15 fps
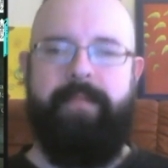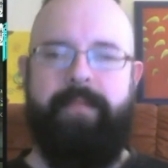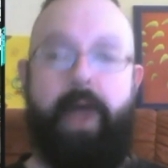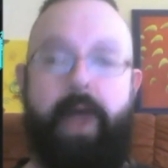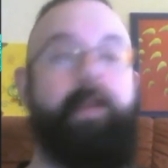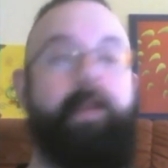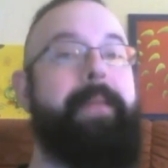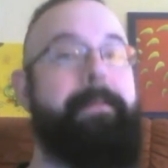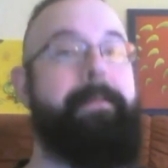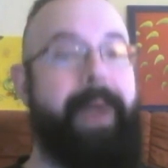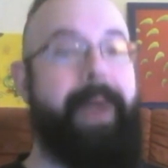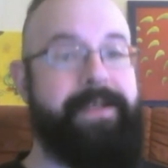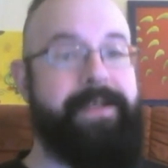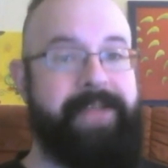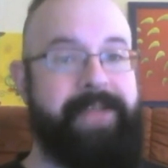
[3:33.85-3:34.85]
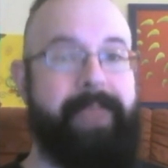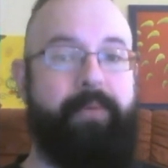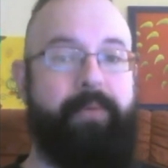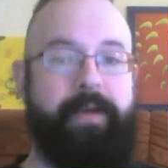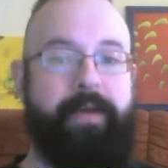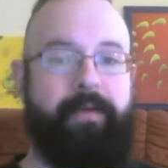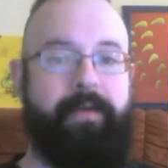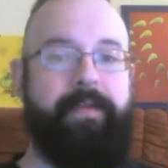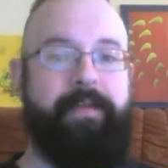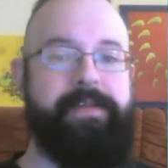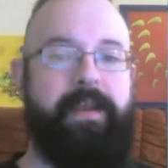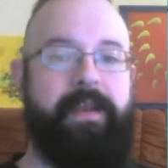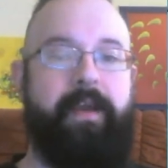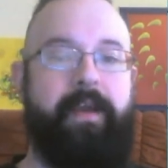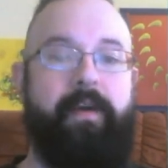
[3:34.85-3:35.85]
I want to make my standpoint on this
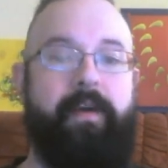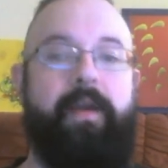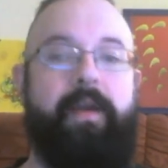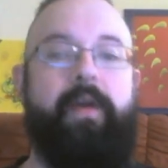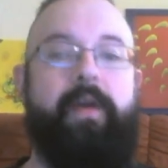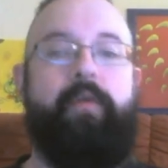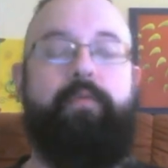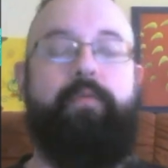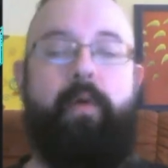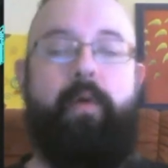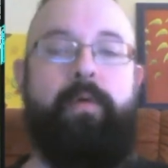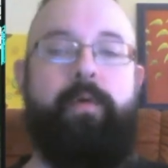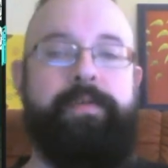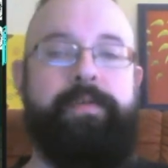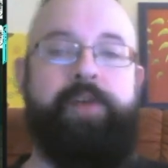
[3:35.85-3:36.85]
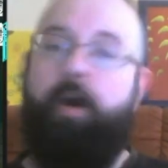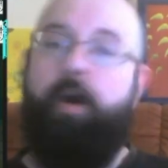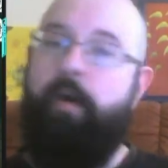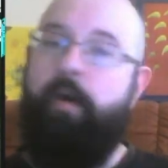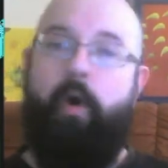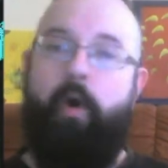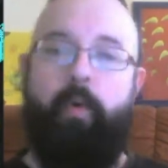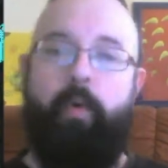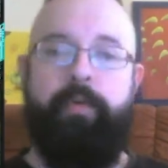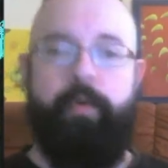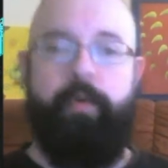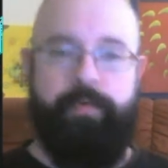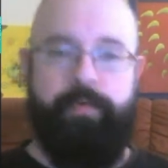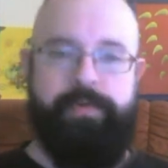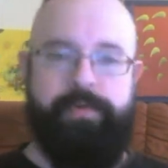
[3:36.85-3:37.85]
clear. Roles are old
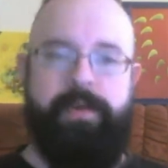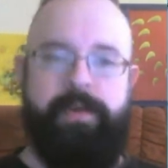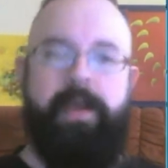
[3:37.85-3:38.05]
news.